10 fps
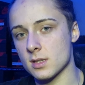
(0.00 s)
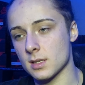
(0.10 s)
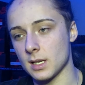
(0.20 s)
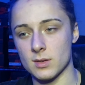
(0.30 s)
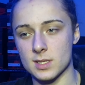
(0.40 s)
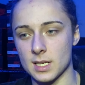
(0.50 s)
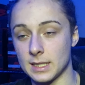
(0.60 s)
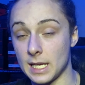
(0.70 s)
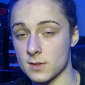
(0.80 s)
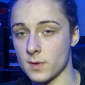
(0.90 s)
I was like,
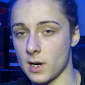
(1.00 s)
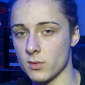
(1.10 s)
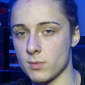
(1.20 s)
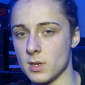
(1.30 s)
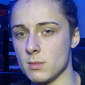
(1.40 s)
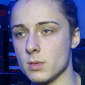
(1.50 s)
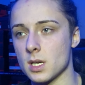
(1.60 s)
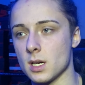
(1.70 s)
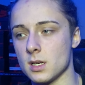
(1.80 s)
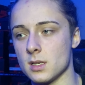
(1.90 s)
that's fine with me,
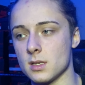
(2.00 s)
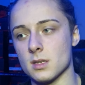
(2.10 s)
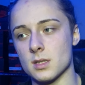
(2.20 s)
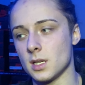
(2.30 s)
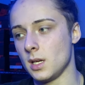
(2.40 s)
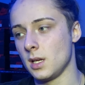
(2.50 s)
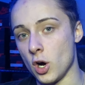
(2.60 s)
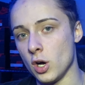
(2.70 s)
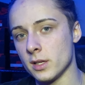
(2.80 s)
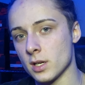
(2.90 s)
because
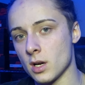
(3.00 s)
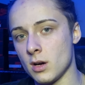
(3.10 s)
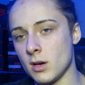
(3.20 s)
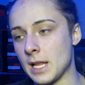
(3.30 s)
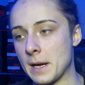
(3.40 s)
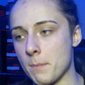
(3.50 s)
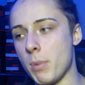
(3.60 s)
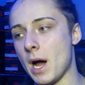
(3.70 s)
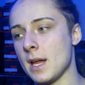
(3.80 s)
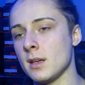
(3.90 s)
all in all, like
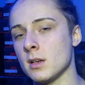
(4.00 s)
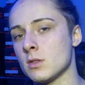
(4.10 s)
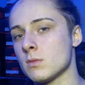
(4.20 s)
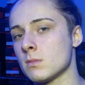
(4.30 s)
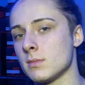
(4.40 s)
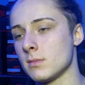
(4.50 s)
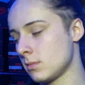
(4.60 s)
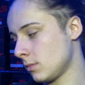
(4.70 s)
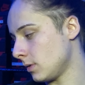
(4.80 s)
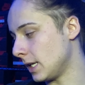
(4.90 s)
buying them,
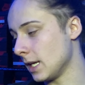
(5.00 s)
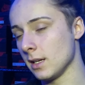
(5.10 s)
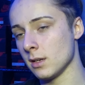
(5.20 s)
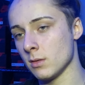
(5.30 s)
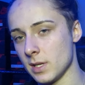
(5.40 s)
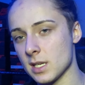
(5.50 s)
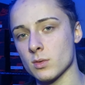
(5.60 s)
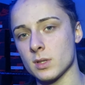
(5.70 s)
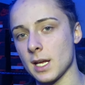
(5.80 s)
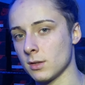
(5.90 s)
getting them, this
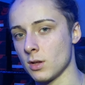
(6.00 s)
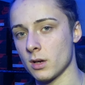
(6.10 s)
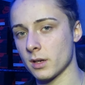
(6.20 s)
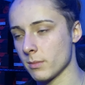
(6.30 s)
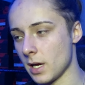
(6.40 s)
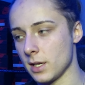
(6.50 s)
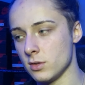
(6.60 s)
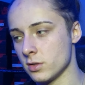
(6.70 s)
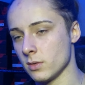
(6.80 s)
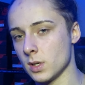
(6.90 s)
will take longer, but I
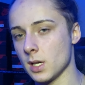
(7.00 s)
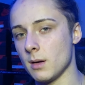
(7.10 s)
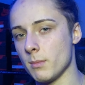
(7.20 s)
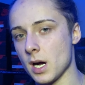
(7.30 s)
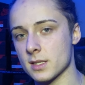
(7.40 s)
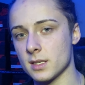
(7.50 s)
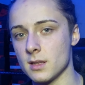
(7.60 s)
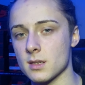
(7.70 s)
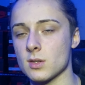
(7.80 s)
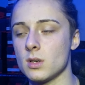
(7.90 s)
usually wouldn't unbox it
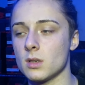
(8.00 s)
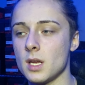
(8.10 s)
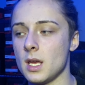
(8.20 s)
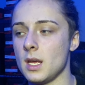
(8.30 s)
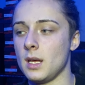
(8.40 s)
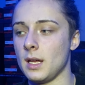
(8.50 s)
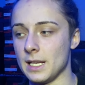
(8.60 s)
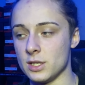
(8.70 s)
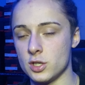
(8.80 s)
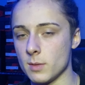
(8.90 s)
this long,
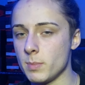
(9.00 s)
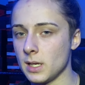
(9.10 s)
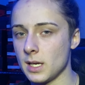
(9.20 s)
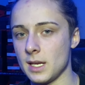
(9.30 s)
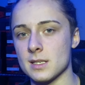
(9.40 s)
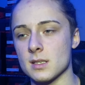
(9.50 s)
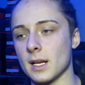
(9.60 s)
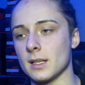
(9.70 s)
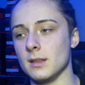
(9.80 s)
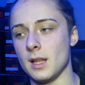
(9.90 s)
and shipping it is
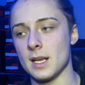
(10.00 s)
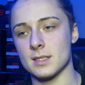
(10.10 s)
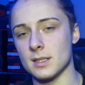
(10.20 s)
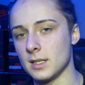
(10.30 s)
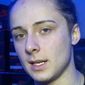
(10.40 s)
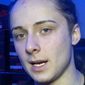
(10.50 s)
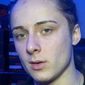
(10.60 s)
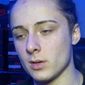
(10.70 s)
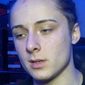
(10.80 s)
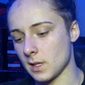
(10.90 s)
like less than an
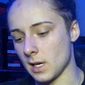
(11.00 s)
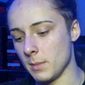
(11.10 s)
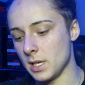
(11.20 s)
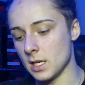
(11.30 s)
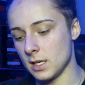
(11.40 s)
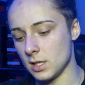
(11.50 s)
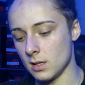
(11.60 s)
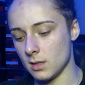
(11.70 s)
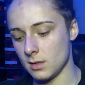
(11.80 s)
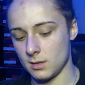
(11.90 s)
hour. I mean,
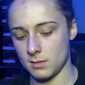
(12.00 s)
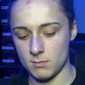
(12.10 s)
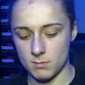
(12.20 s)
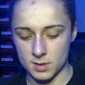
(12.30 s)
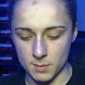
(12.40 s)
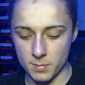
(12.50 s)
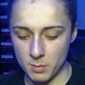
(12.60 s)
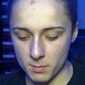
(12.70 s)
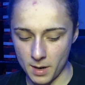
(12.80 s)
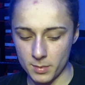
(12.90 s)
and some
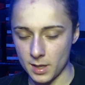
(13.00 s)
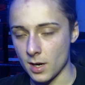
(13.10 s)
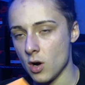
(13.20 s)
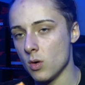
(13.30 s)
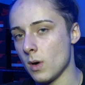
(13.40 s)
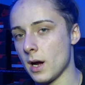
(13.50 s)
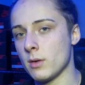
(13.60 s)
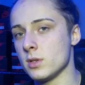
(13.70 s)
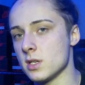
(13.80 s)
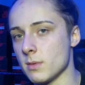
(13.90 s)
people might be like, oh, why
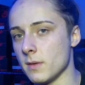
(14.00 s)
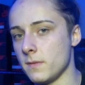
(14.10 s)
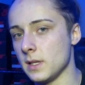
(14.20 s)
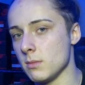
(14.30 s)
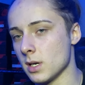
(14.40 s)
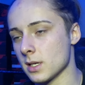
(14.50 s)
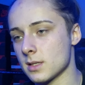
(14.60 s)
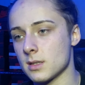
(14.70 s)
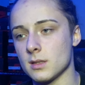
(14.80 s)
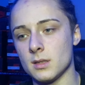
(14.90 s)
would you spend
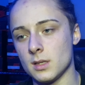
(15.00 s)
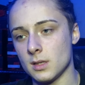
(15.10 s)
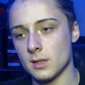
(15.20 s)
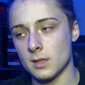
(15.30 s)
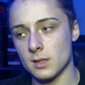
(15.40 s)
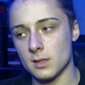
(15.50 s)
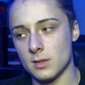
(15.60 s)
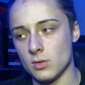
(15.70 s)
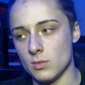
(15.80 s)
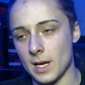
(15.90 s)
$50
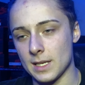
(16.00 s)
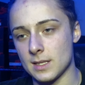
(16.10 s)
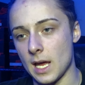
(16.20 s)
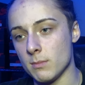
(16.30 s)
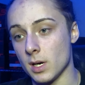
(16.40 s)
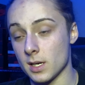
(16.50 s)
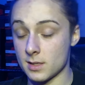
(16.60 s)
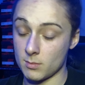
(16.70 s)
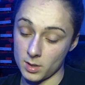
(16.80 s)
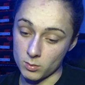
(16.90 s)
to make $10?
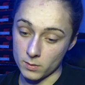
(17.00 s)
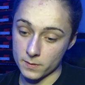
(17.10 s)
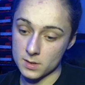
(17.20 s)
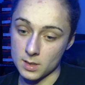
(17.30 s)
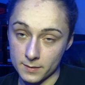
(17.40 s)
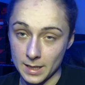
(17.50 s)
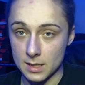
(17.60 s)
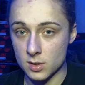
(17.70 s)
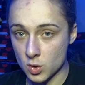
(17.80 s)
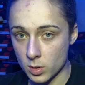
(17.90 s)
I'm like, well, first off,
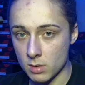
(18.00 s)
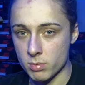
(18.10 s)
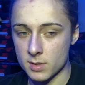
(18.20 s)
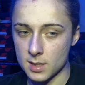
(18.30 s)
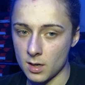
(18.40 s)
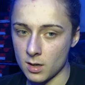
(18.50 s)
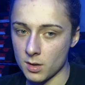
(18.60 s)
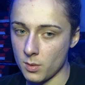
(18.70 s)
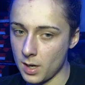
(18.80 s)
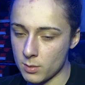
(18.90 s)
that's 20%
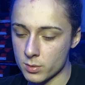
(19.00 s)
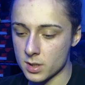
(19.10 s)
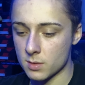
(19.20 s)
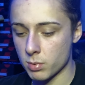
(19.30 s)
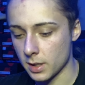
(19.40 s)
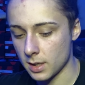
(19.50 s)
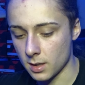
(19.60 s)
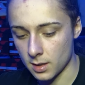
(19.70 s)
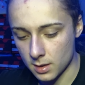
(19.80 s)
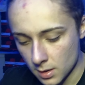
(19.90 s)
ROI, which is pretty good.